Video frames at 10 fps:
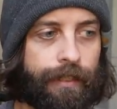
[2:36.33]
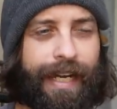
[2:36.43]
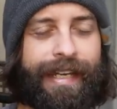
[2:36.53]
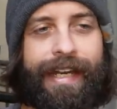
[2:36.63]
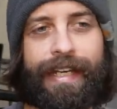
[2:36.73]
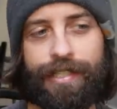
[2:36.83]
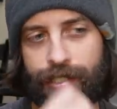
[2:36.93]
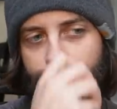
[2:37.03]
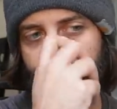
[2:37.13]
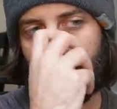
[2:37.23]
I can't
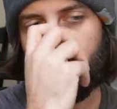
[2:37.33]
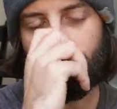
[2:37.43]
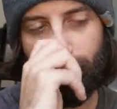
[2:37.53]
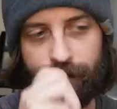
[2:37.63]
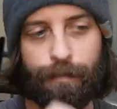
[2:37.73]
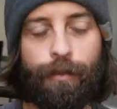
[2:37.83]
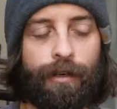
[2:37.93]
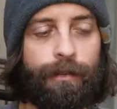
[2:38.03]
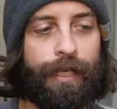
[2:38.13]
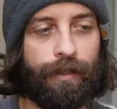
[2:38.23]
say too much
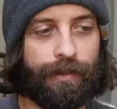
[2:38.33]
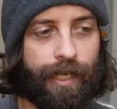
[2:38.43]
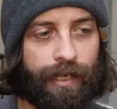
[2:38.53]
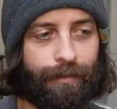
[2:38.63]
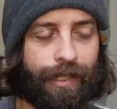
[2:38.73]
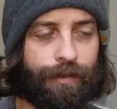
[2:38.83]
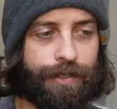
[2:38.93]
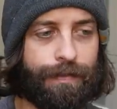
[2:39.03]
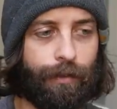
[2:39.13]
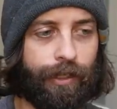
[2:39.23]
more about that without
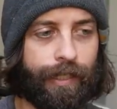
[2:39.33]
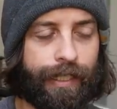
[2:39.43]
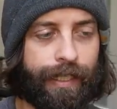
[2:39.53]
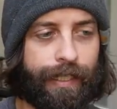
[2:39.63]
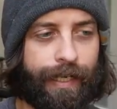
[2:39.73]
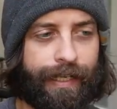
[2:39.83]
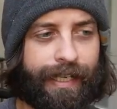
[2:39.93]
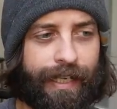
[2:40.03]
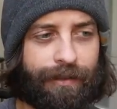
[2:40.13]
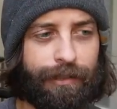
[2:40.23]
spoiling it, and I
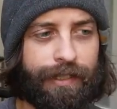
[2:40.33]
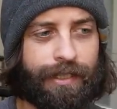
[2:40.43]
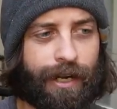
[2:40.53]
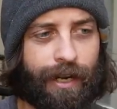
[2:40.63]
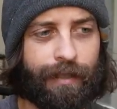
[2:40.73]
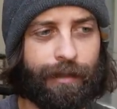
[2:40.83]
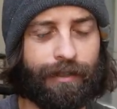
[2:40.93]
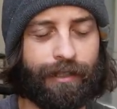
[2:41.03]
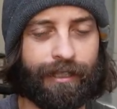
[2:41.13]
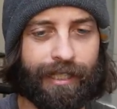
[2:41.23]
can't really talk
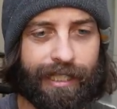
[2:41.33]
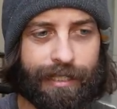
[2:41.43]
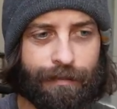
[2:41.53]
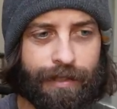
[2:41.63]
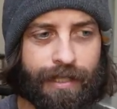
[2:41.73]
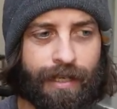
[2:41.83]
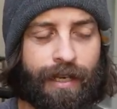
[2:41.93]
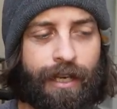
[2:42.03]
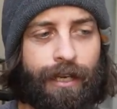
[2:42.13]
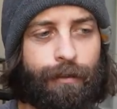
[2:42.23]
about the themes
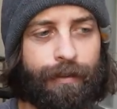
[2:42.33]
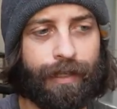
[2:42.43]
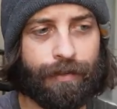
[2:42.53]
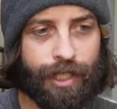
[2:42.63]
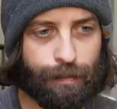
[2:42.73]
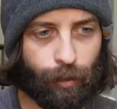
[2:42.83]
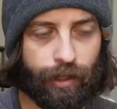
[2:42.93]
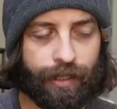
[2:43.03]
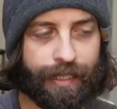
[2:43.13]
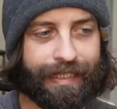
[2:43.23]
without
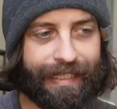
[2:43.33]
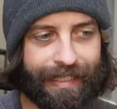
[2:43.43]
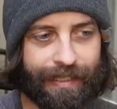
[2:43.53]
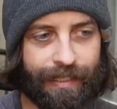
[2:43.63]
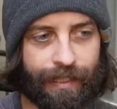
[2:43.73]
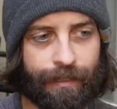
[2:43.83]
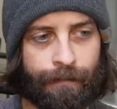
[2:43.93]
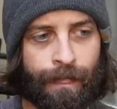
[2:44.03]
spoiling the ending,